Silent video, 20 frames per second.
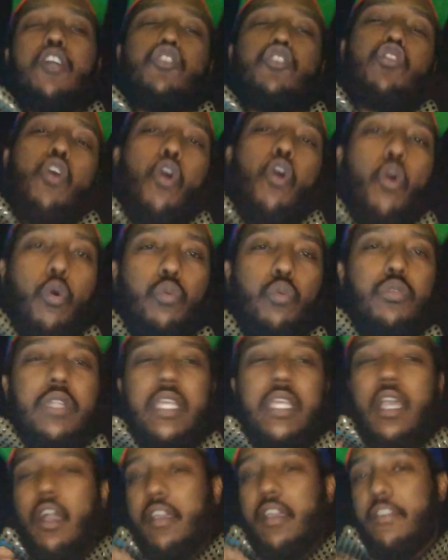So
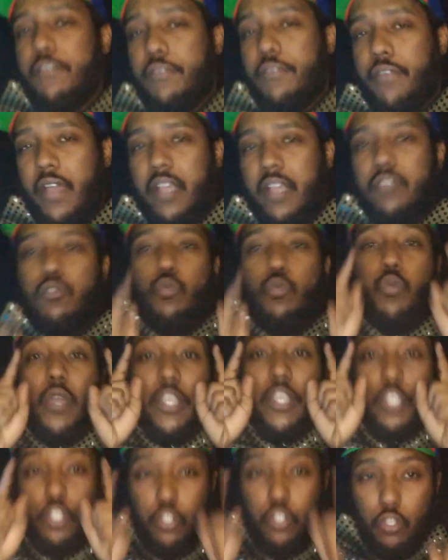only invest
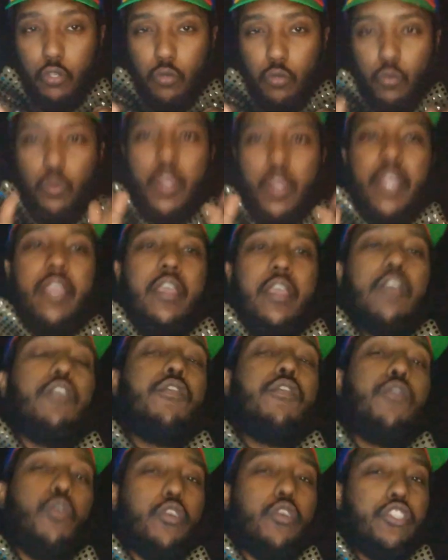what you can
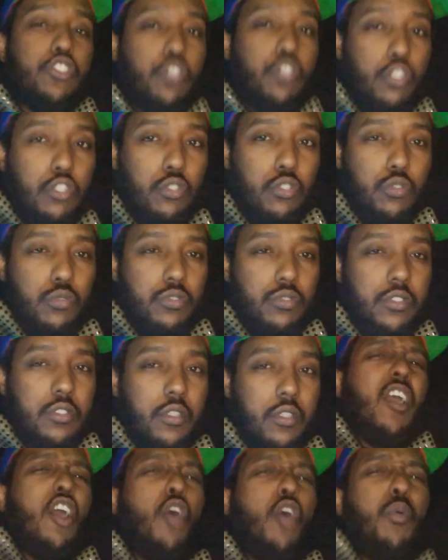afford to lose.
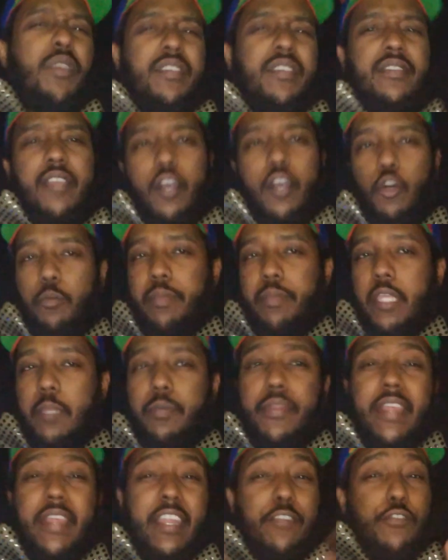I always tell
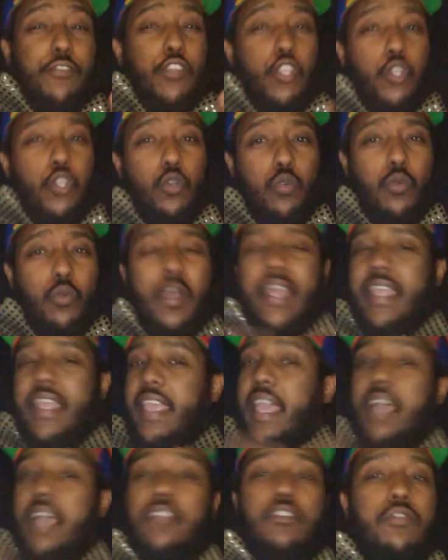people that if you
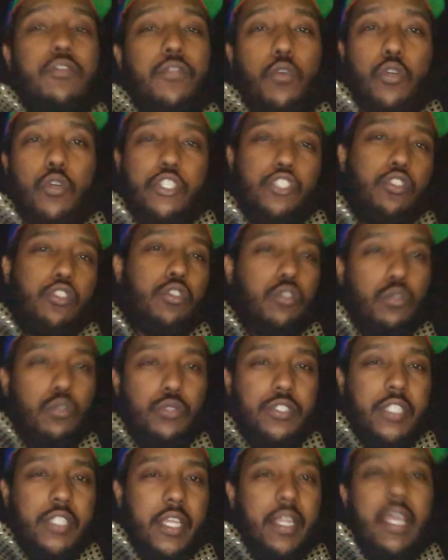can't afford to
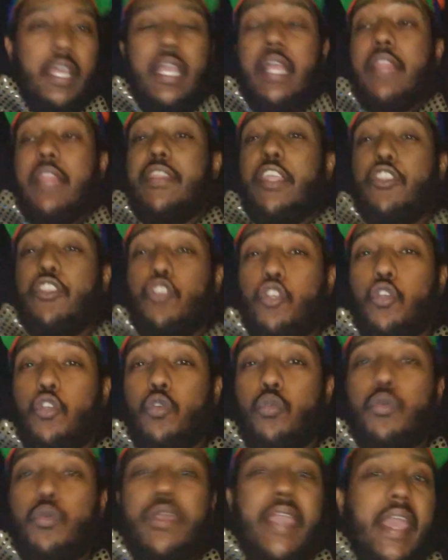lose it, then
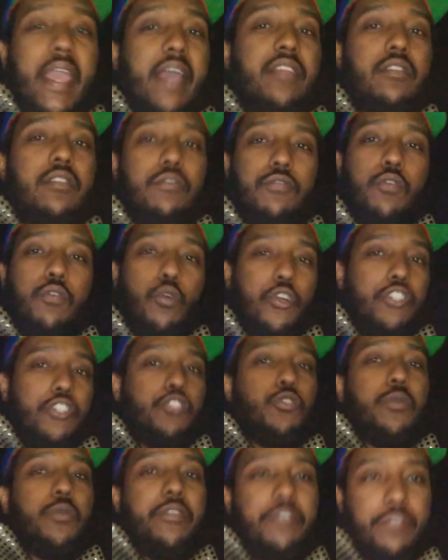you can't afford
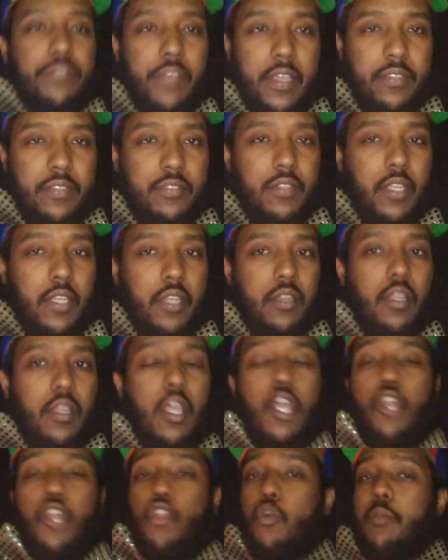to invest it.
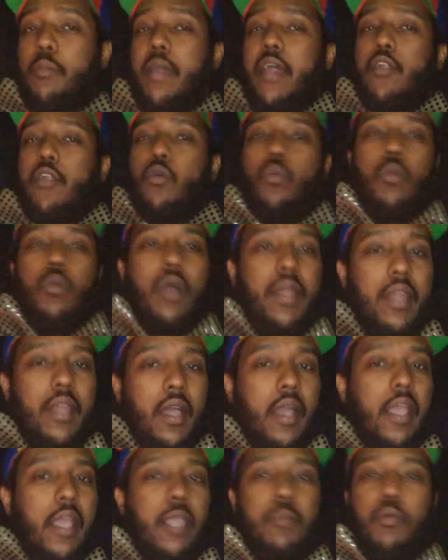No matter what
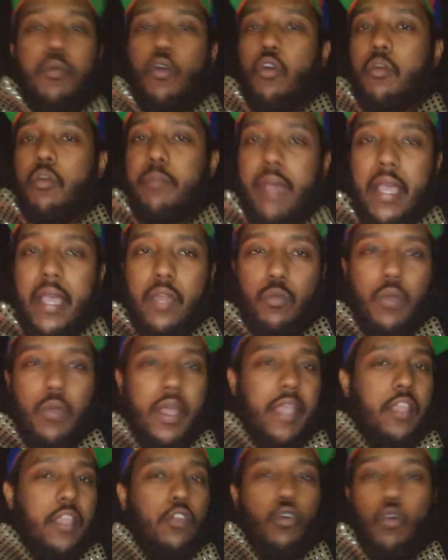hype or
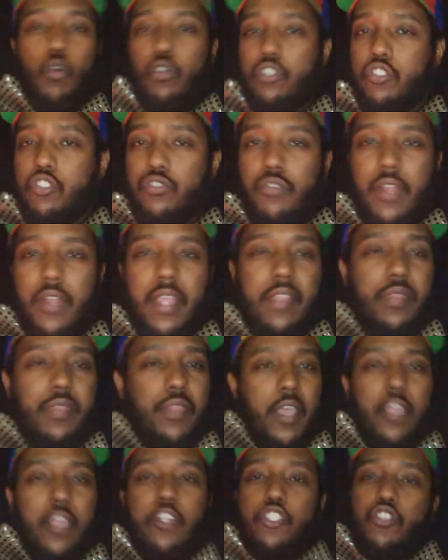bandwagon or train
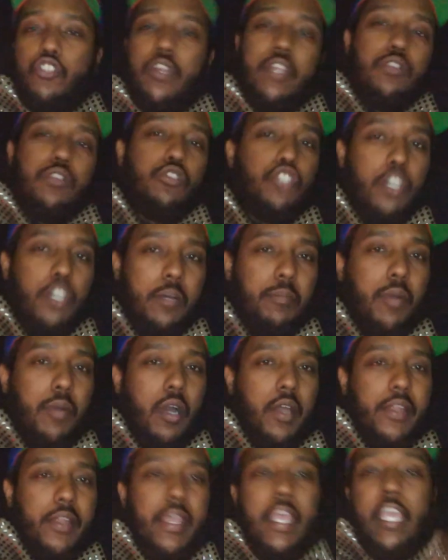they are trying to jump
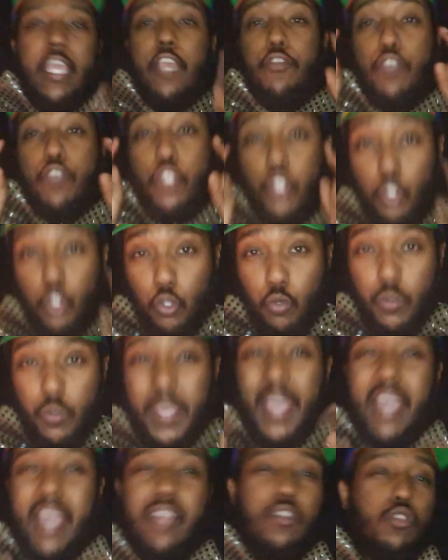on, if you
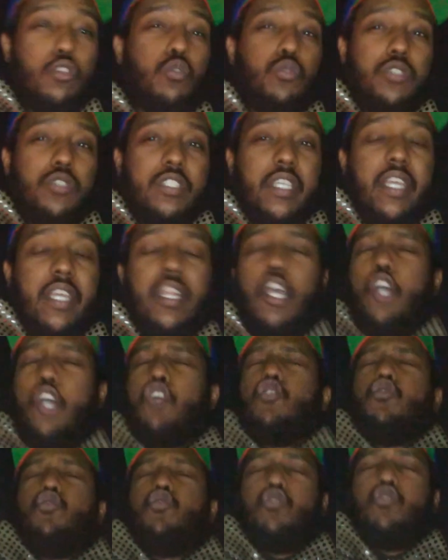can't lose it,
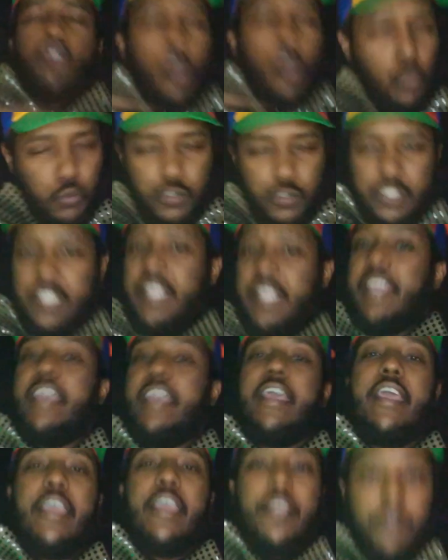don't
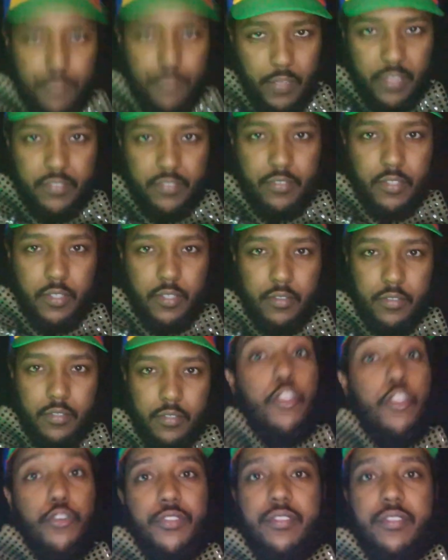invest it.
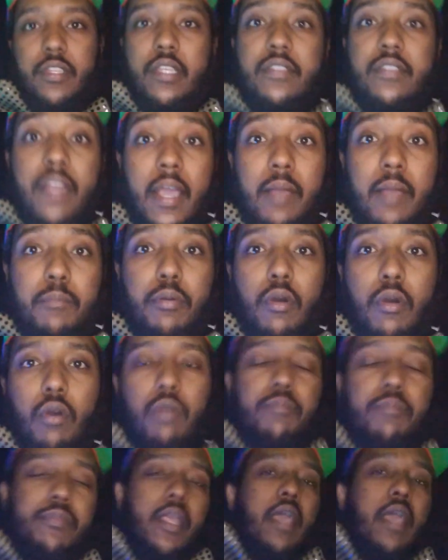Here is an
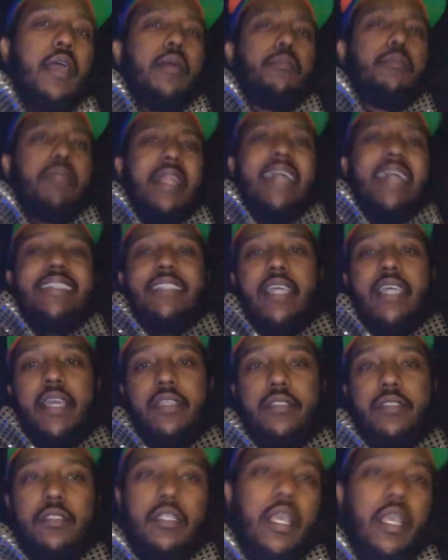example.
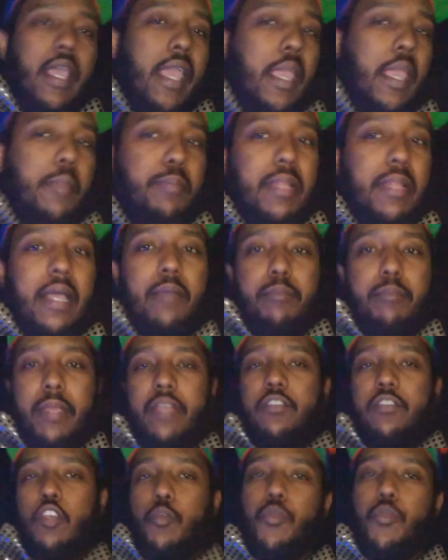PlantX, a
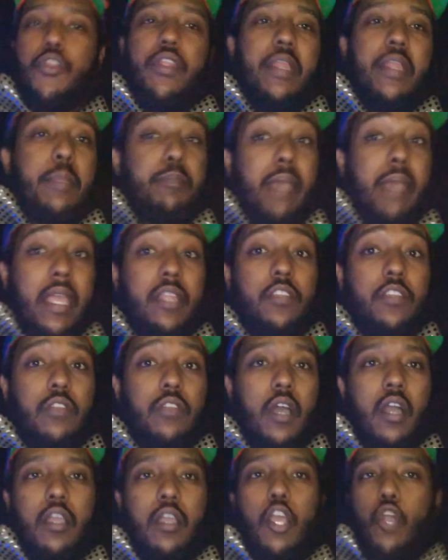plant-based community penny
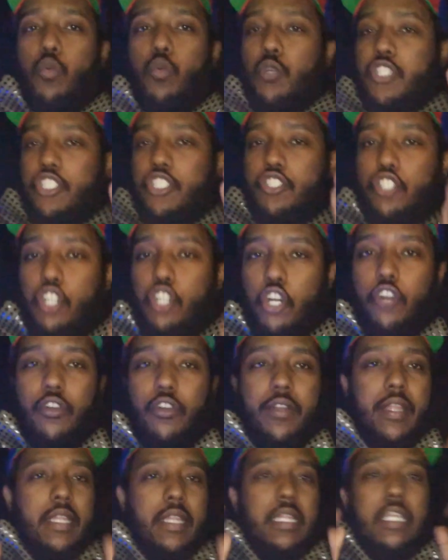stock which is
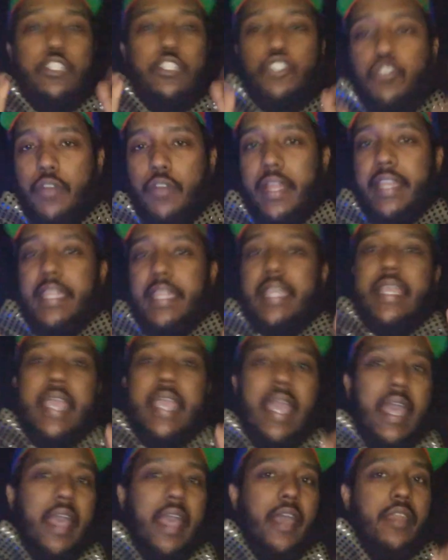currently trending
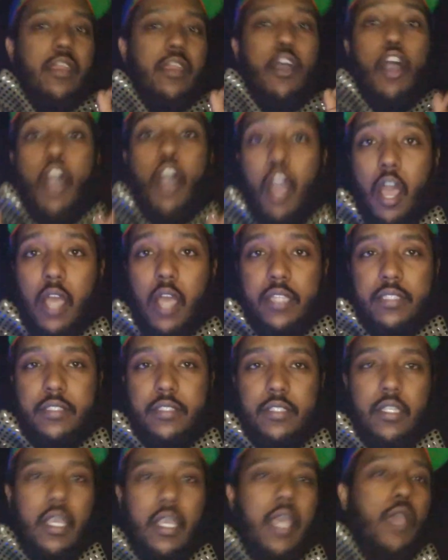and hot.